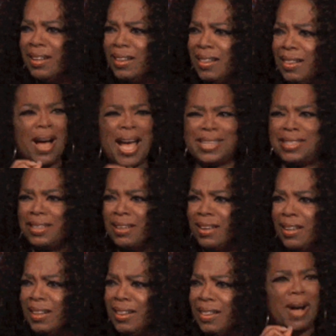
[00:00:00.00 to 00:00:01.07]
We got to
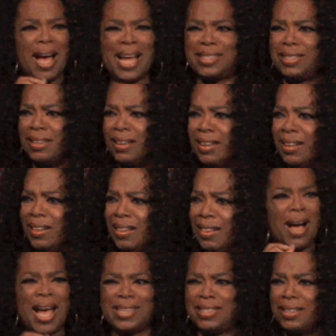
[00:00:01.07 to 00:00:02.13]
talk about it.
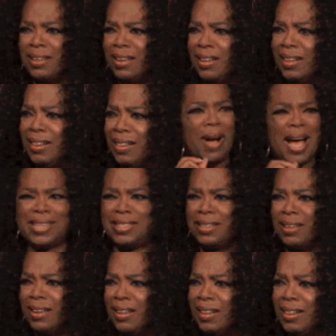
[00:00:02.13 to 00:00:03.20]
You know we gonna
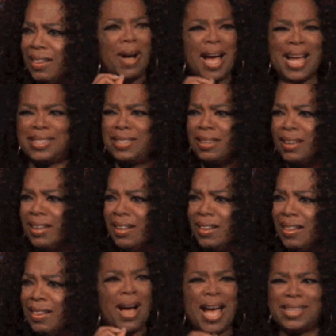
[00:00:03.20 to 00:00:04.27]
talk about it.
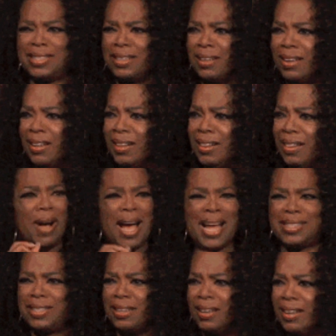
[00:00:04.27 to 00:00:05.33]
I can't
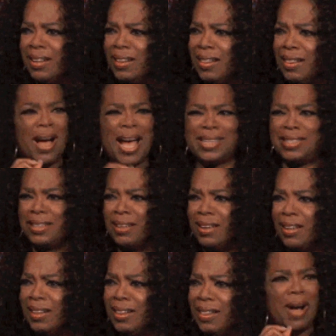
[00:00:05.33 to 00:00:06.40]
believe I gotta say
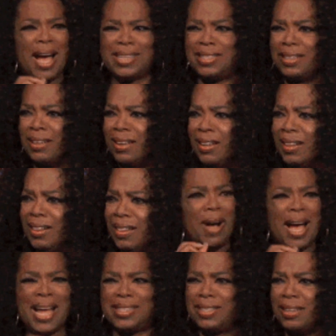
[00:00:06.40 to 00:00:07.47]
this. I
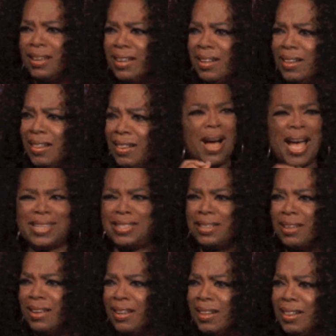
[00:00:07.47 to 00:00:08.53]
can't believe I'm gonna say
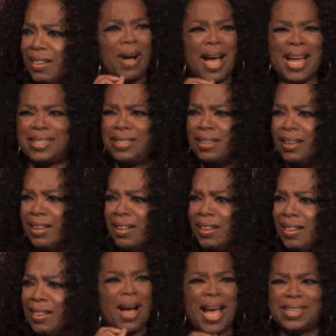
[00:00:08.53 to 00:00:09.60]
this, but I'ma say it.
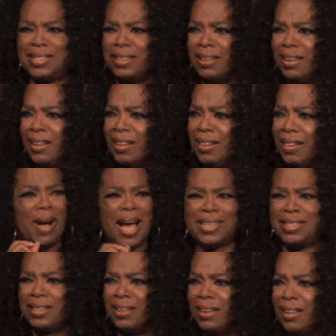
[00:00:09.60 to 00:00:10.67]
Some
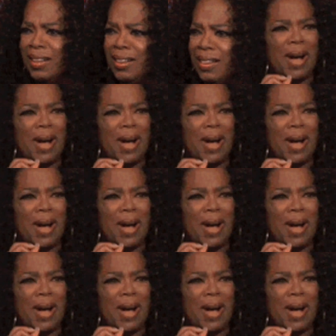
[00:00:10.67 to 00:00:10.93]
of y'all gonna be